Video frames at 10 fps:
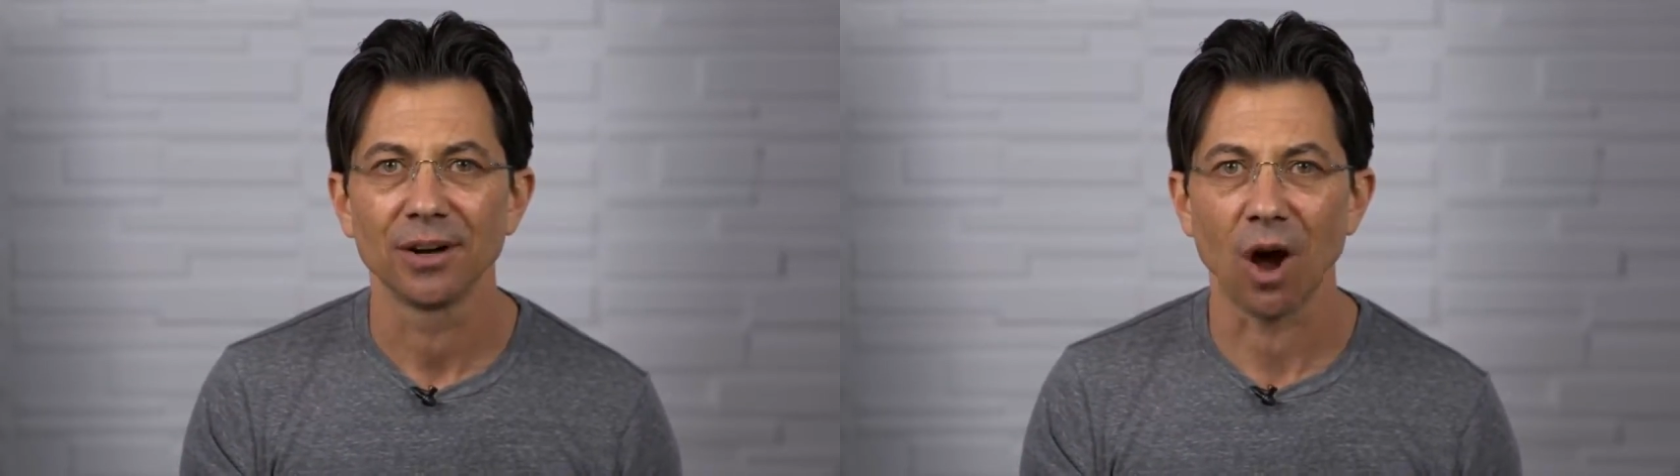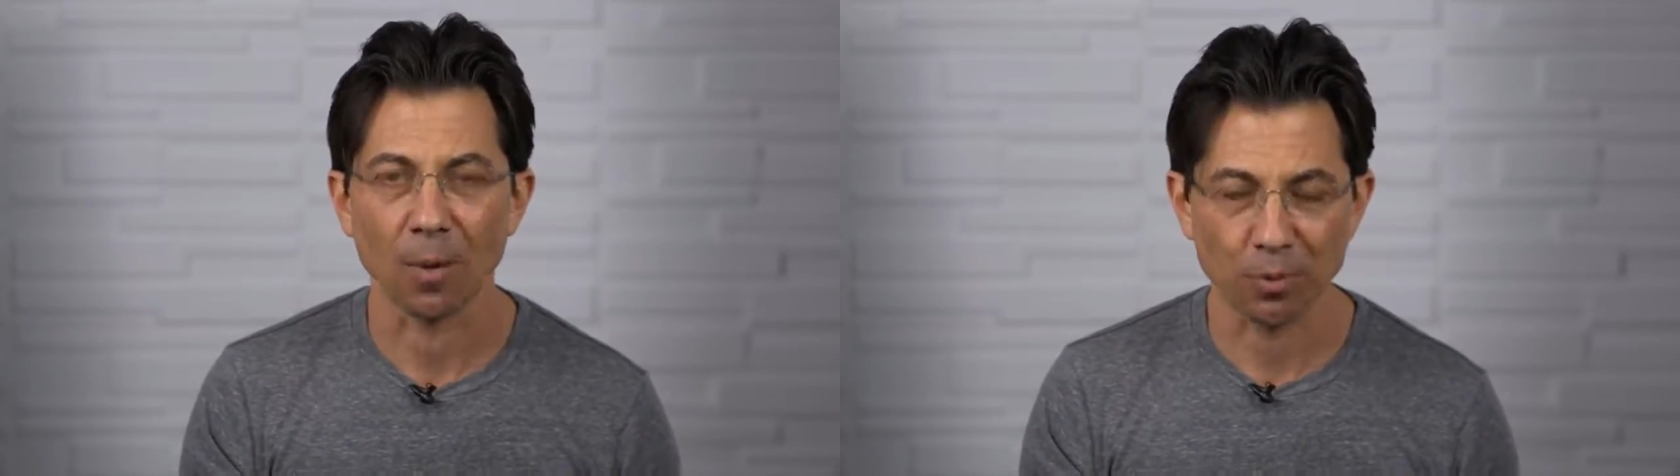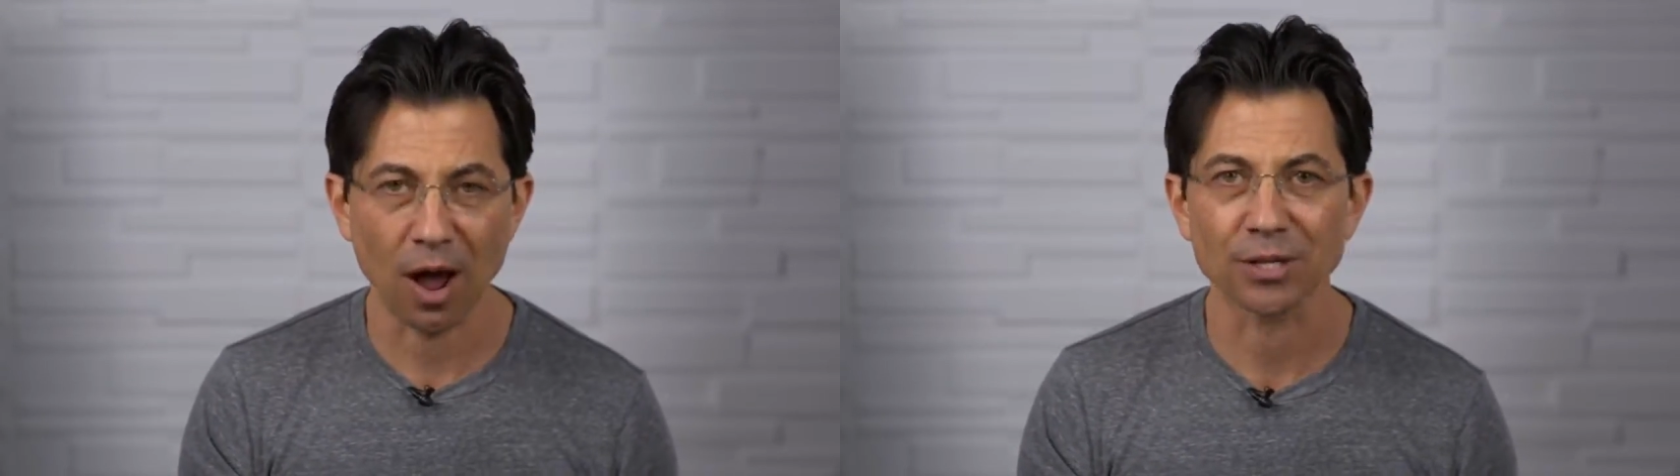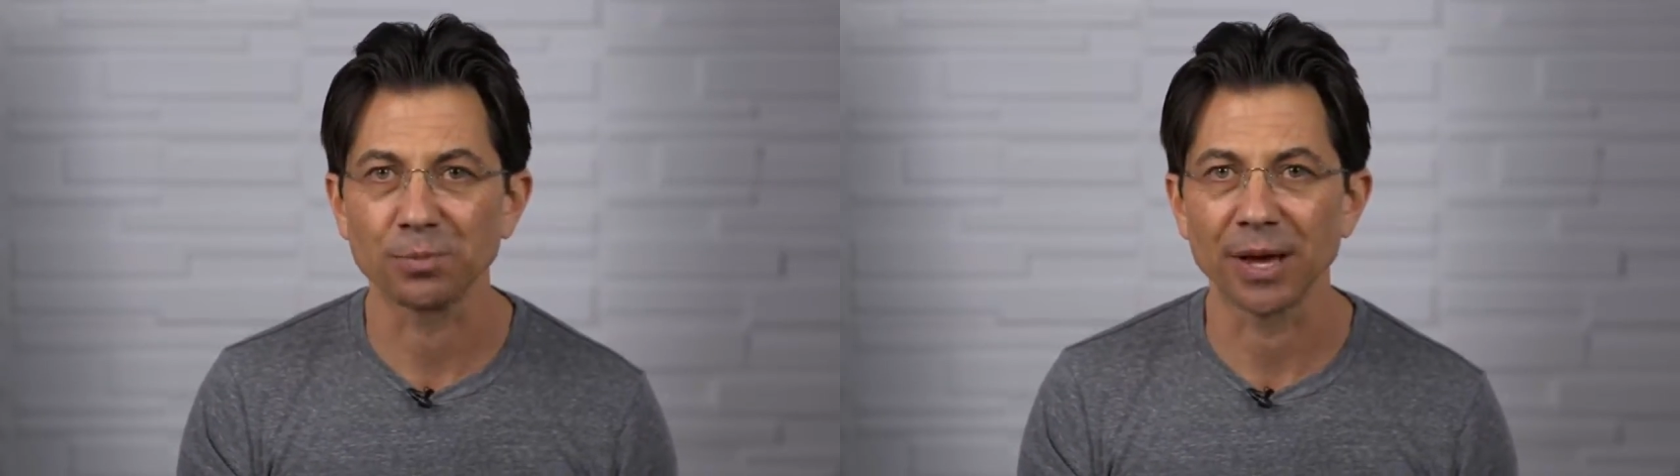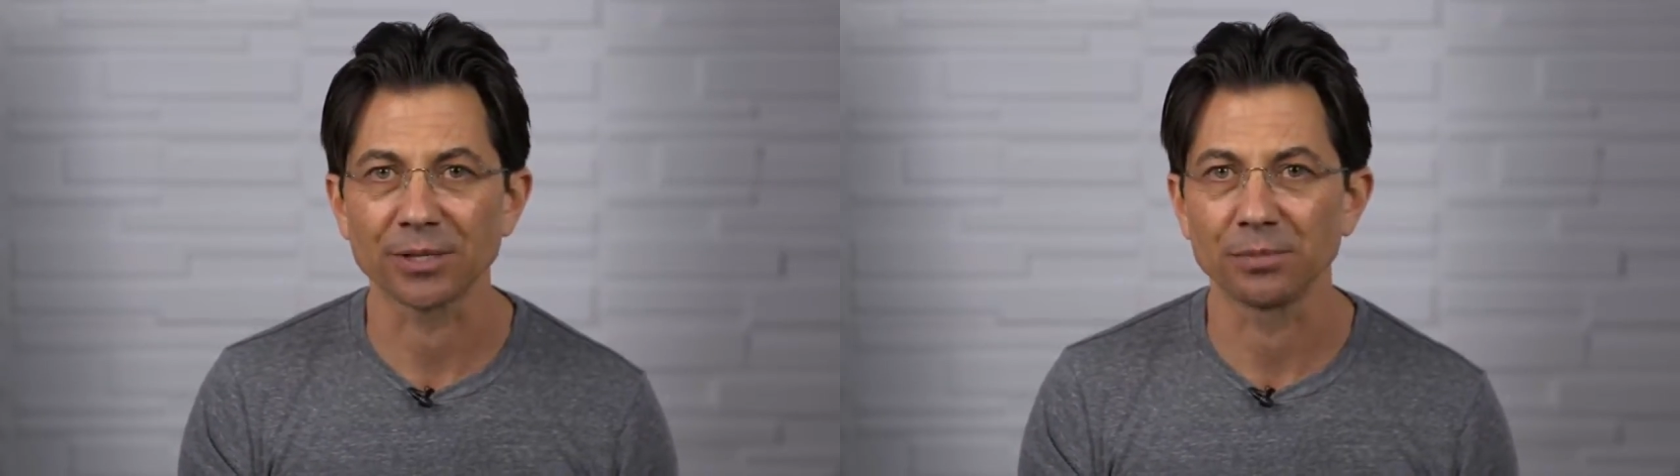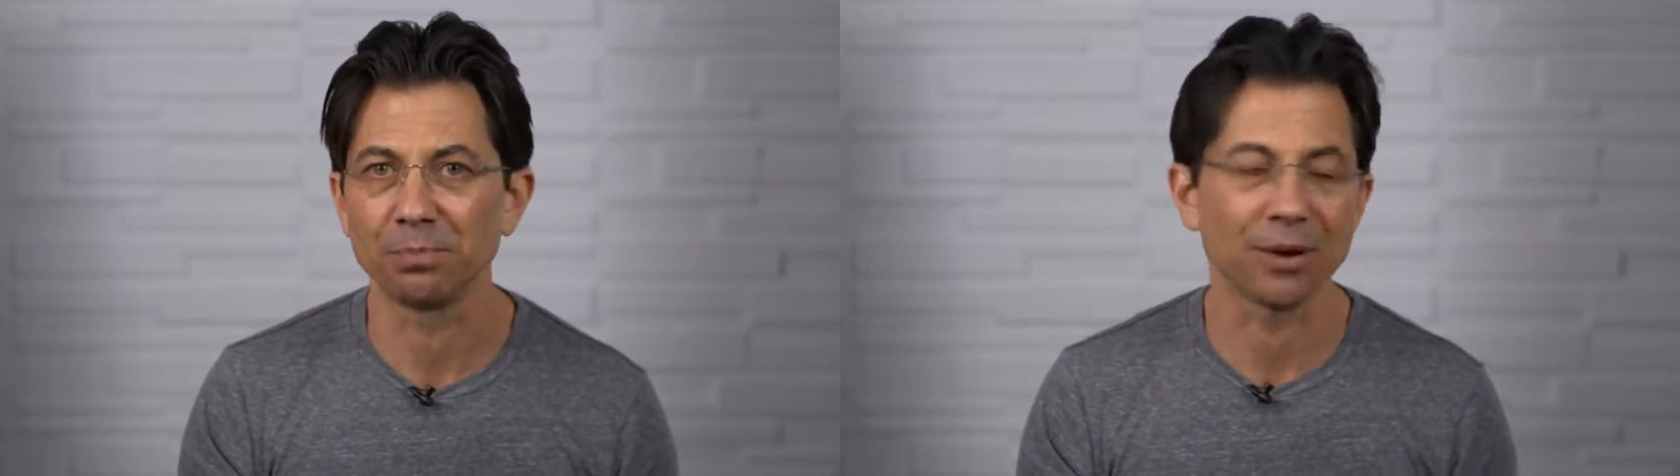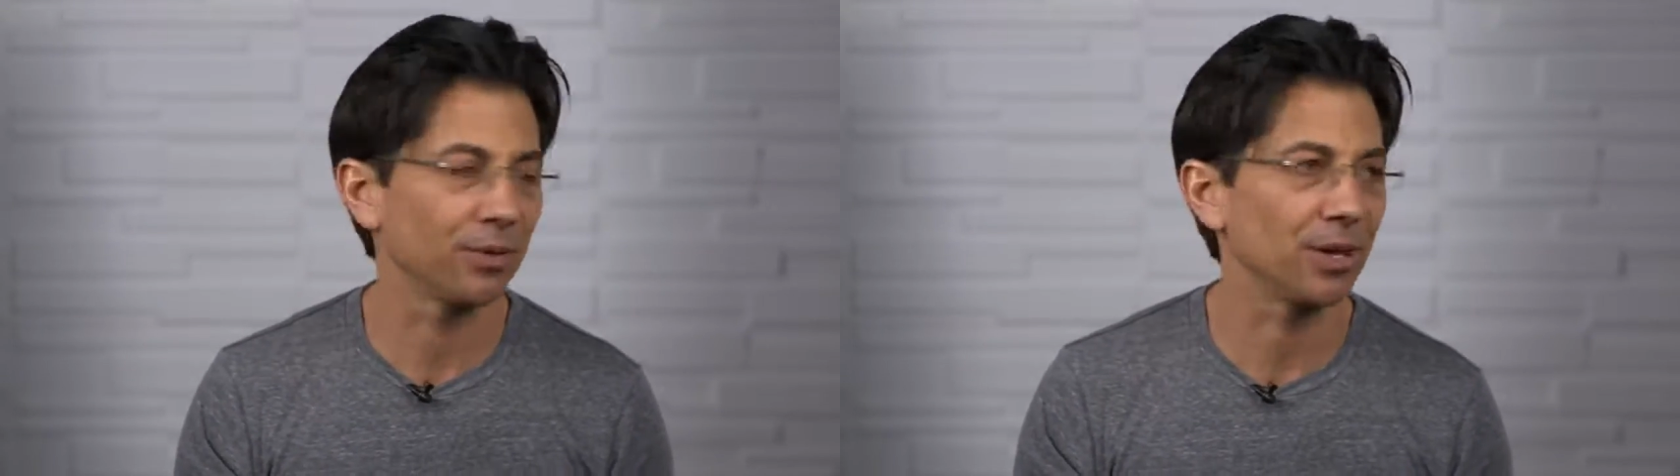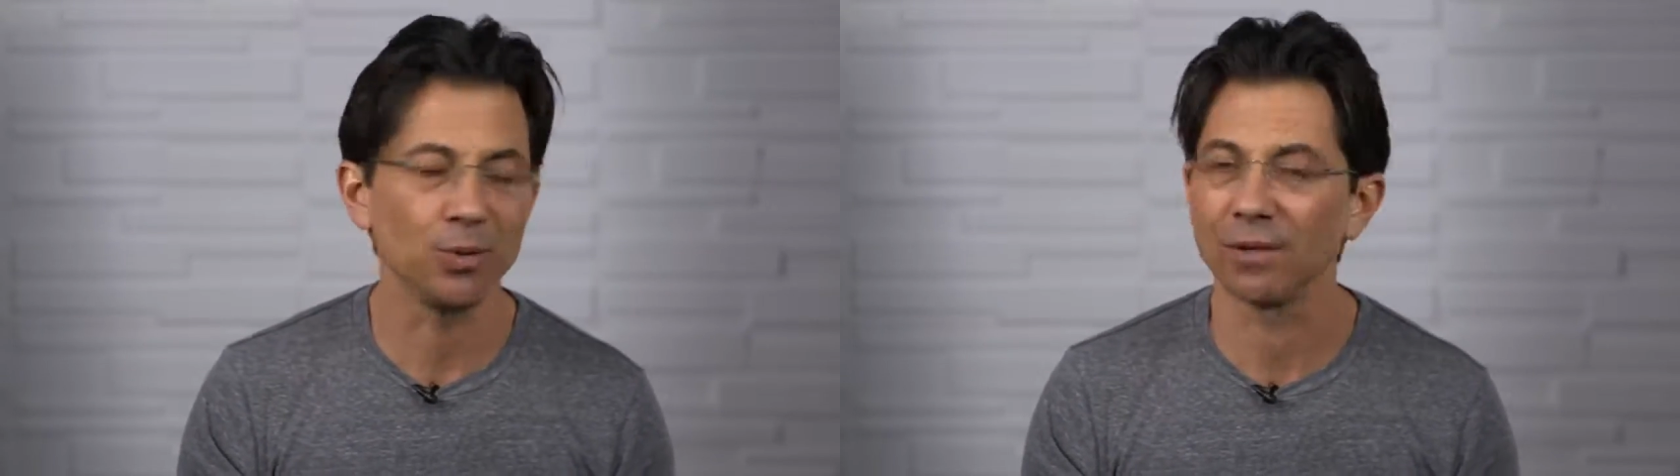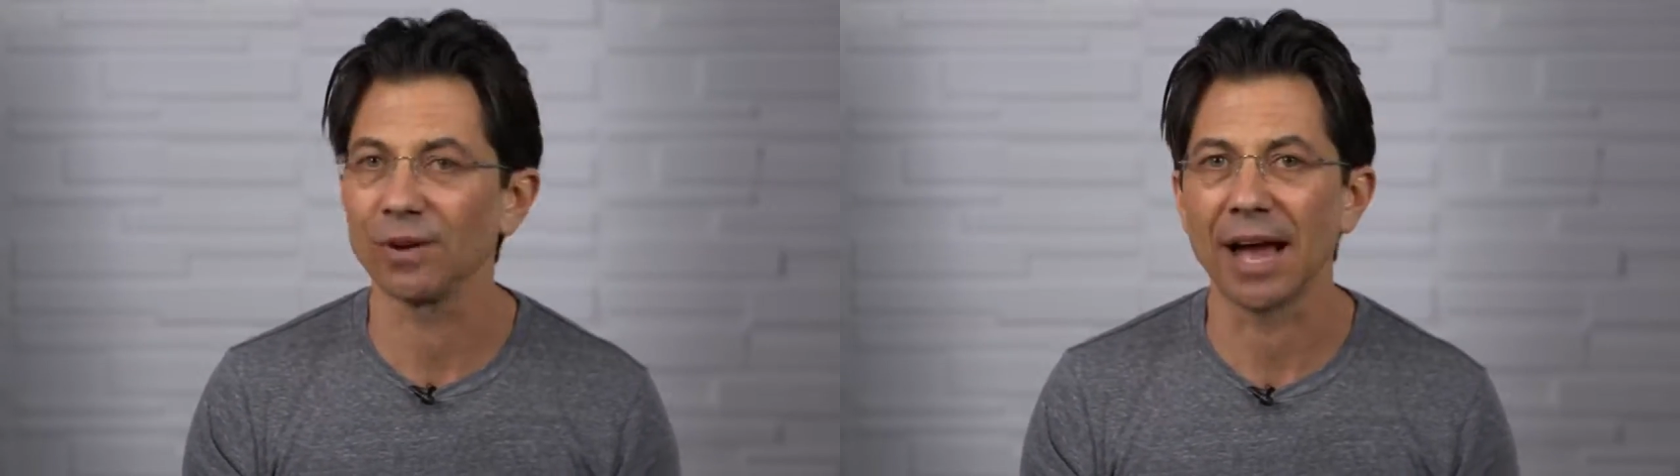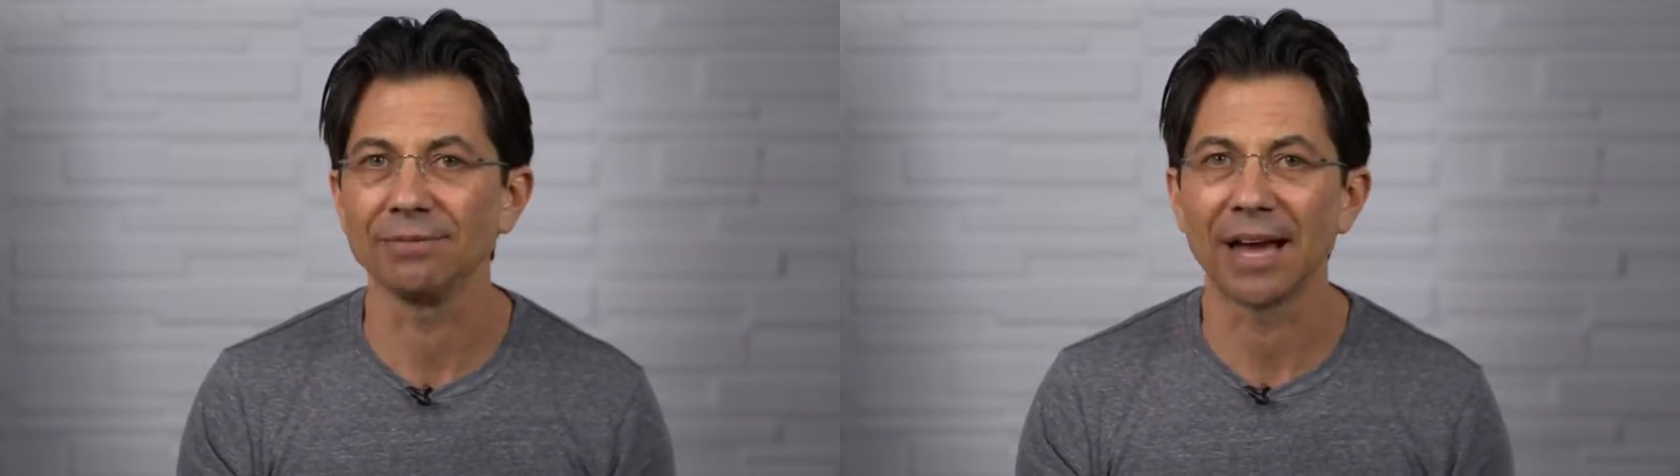our prospects, better than you ever have.